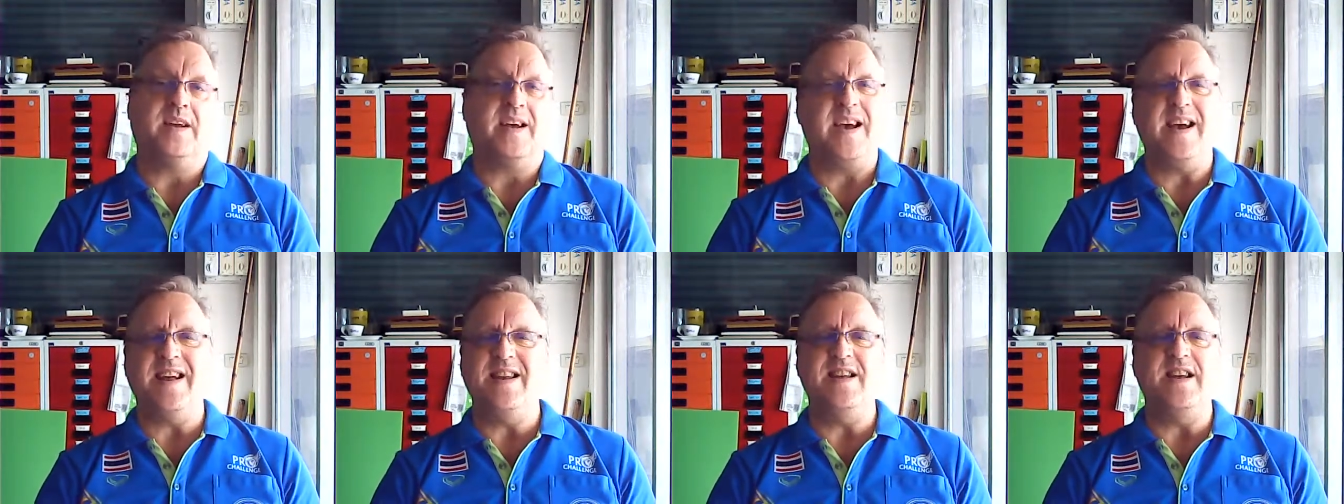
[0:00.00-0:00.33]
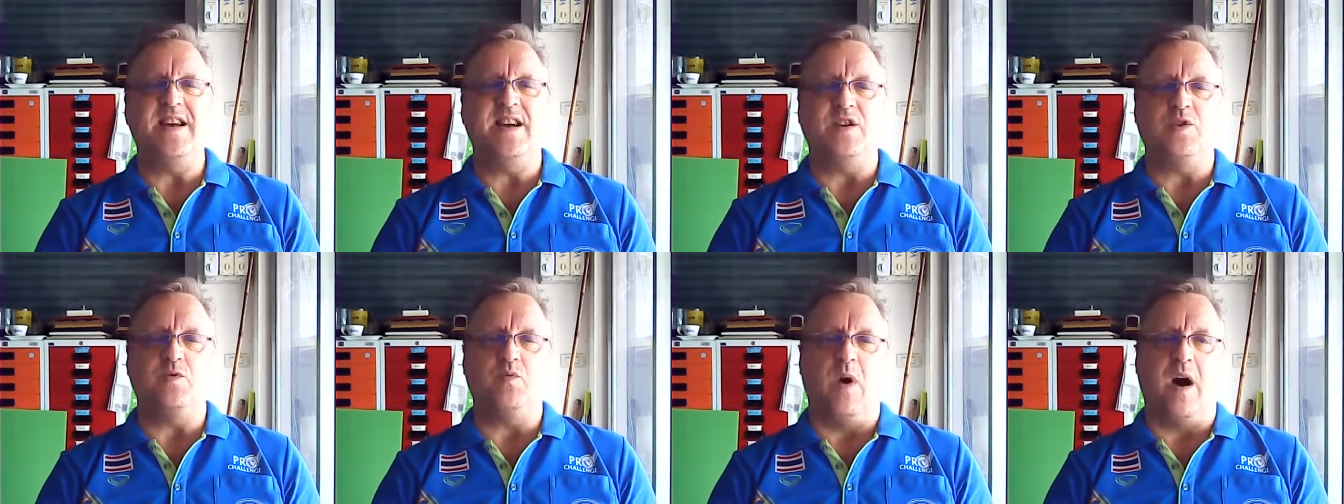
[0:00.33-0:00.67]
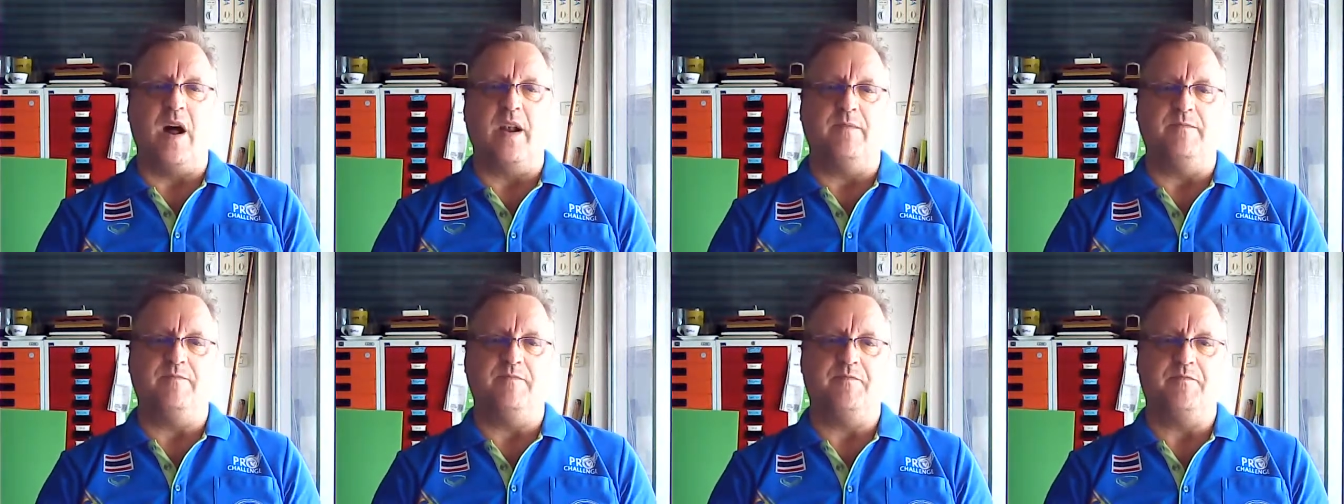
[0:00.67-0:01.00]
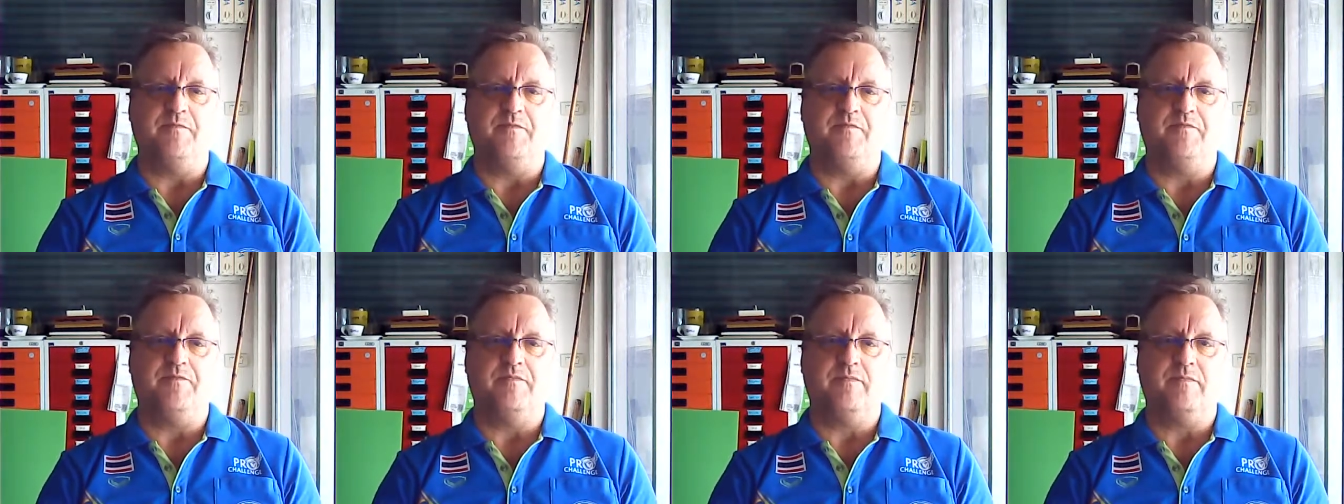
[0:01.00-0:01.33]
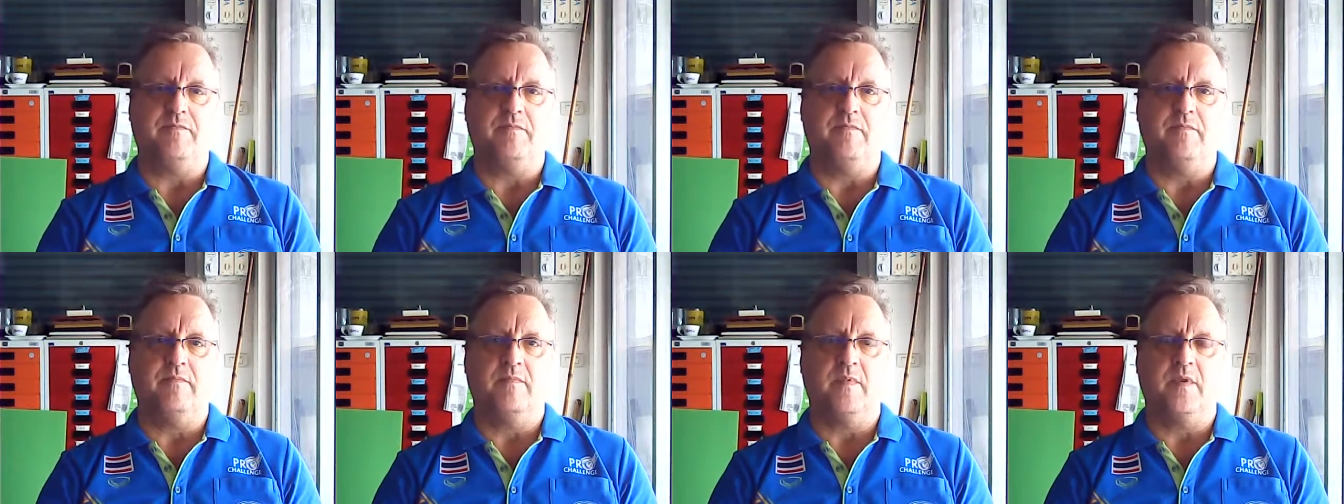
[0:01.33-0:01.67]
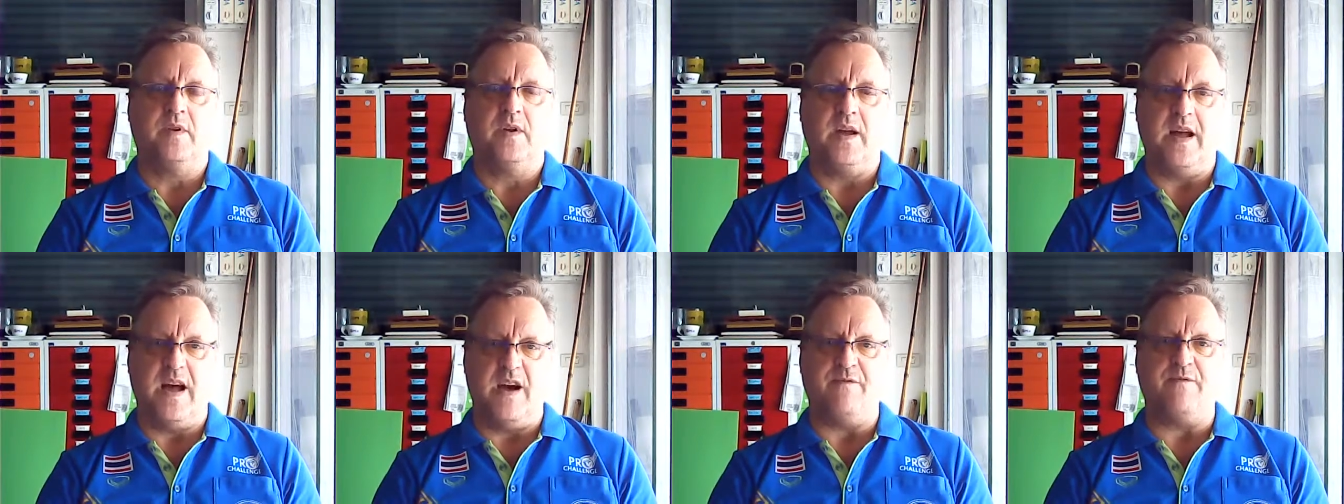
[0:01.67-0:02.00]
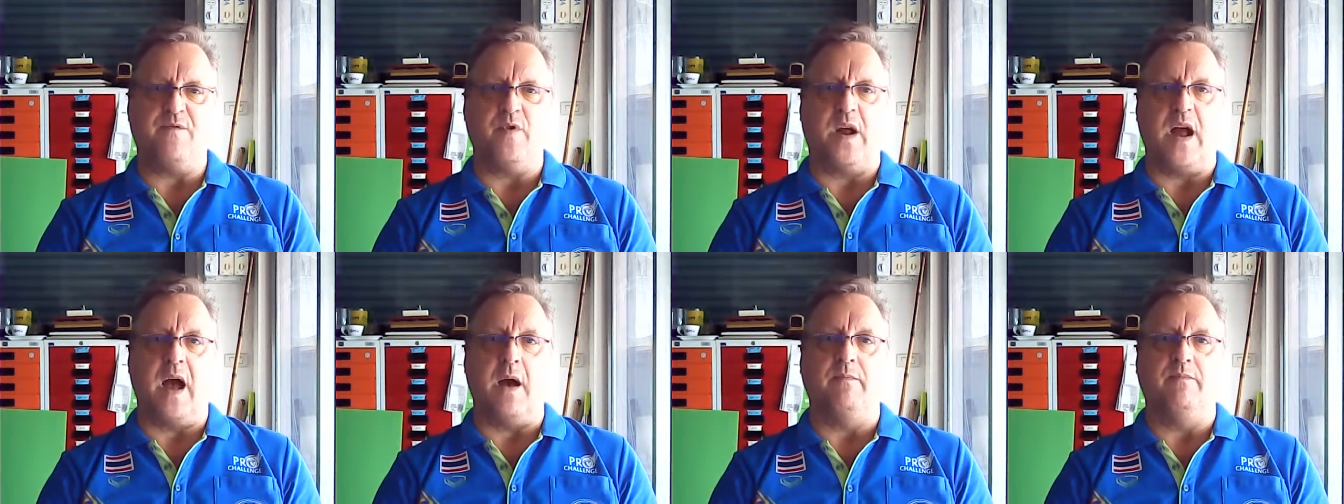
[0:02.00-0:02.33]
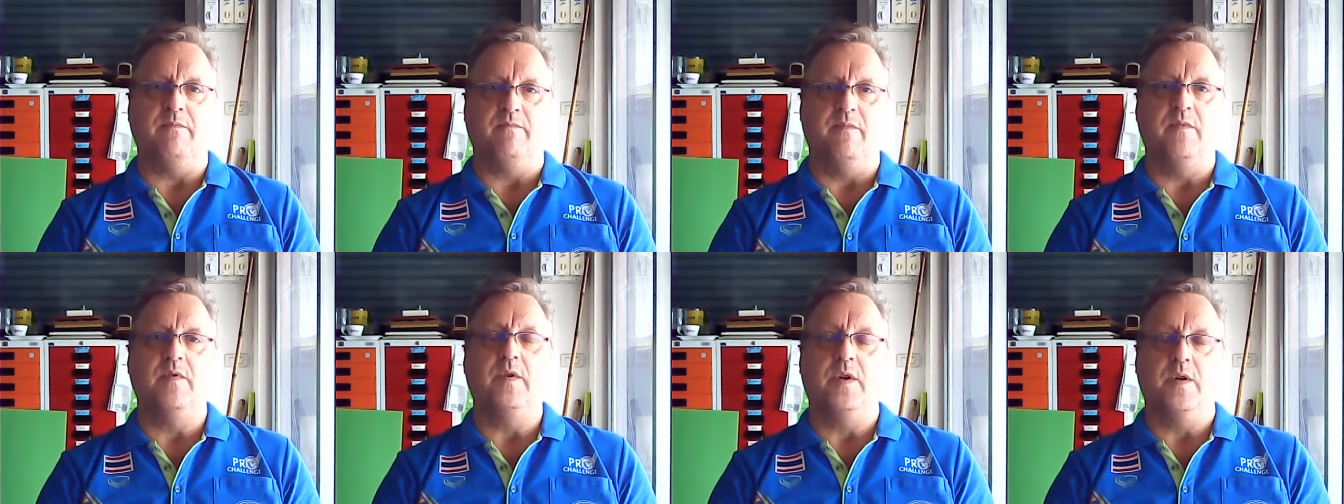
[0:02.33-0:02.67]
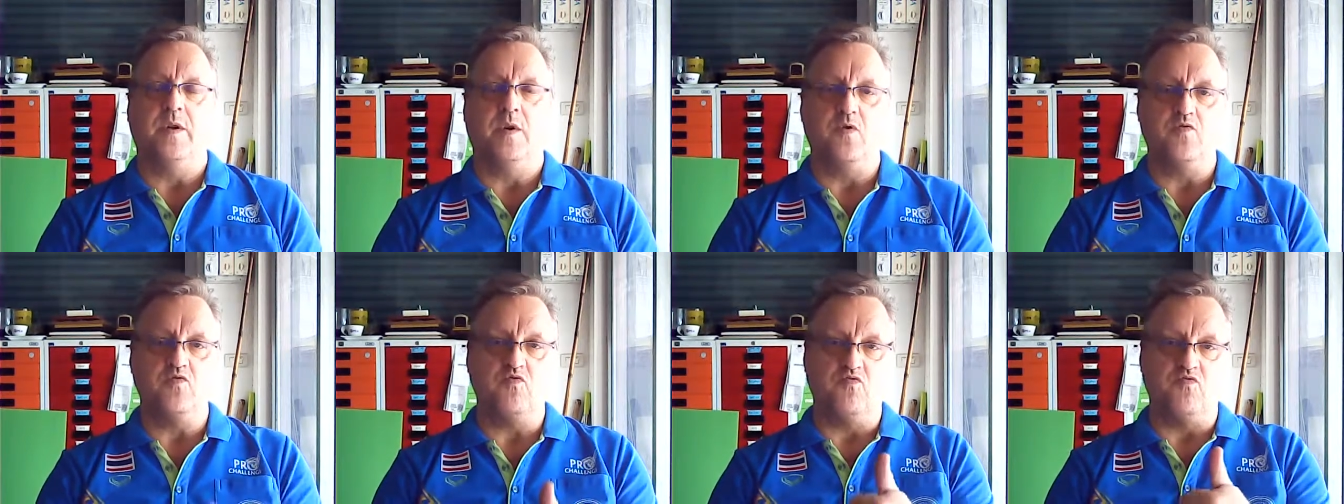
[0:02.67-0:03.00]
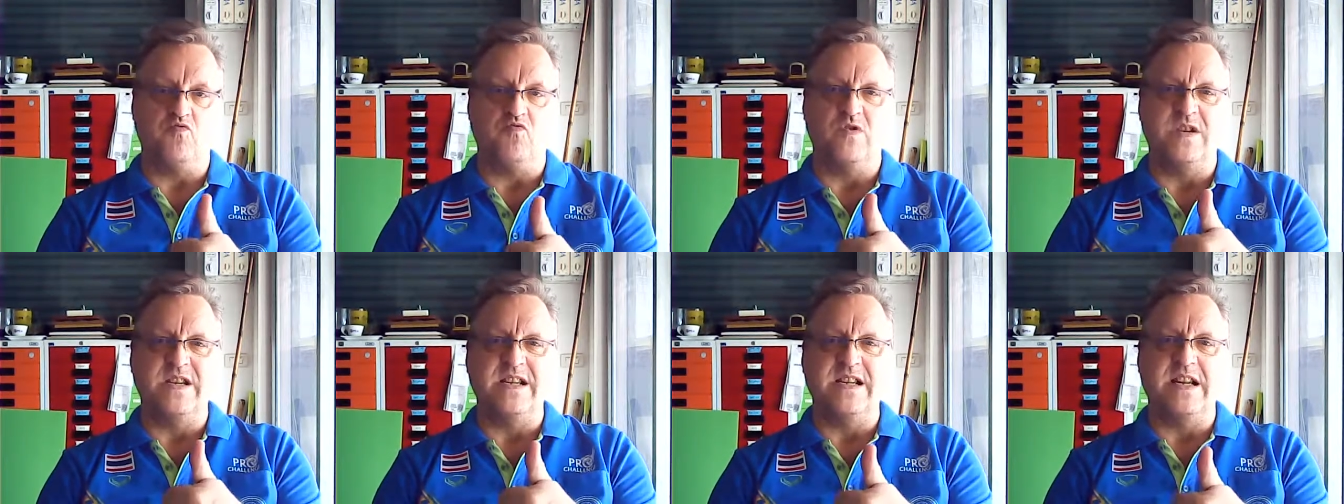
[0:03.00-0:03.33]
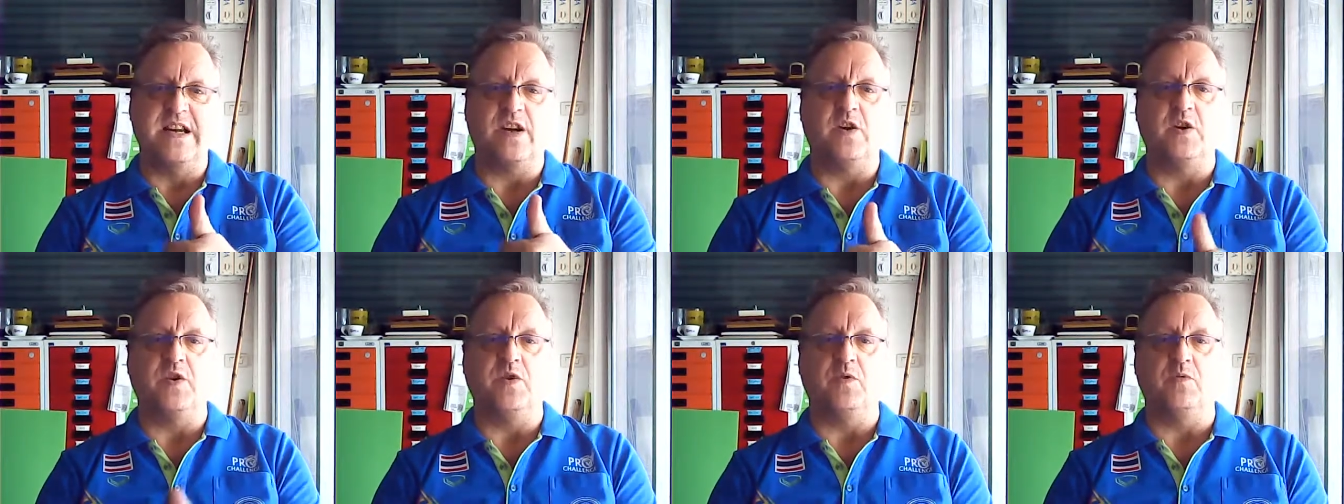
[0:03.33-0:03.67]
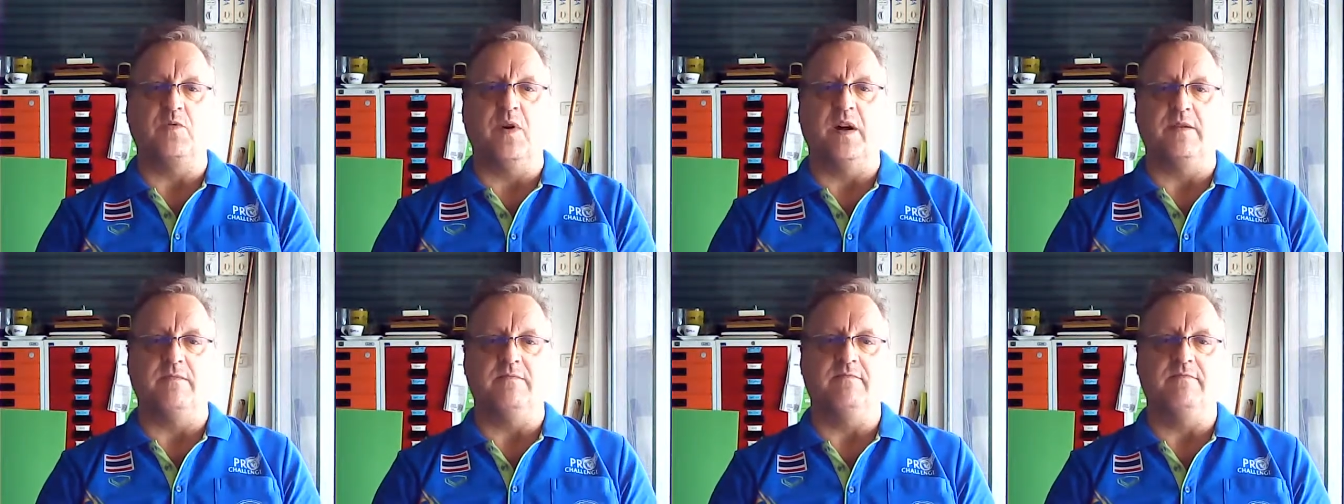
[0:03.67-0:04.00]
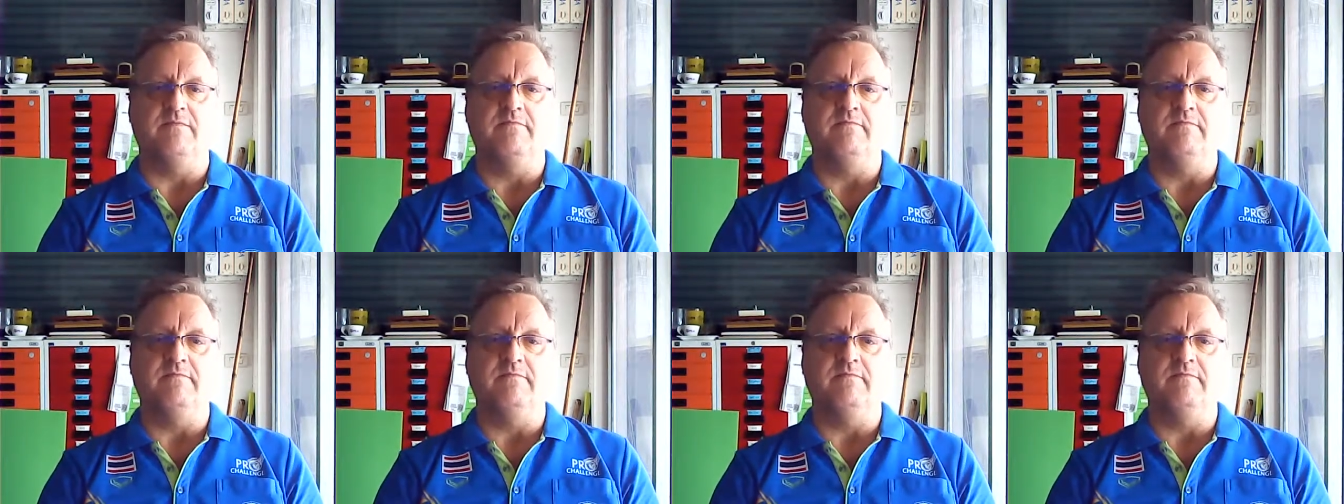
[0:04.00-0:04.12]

Kenya is one. Africa, really good one.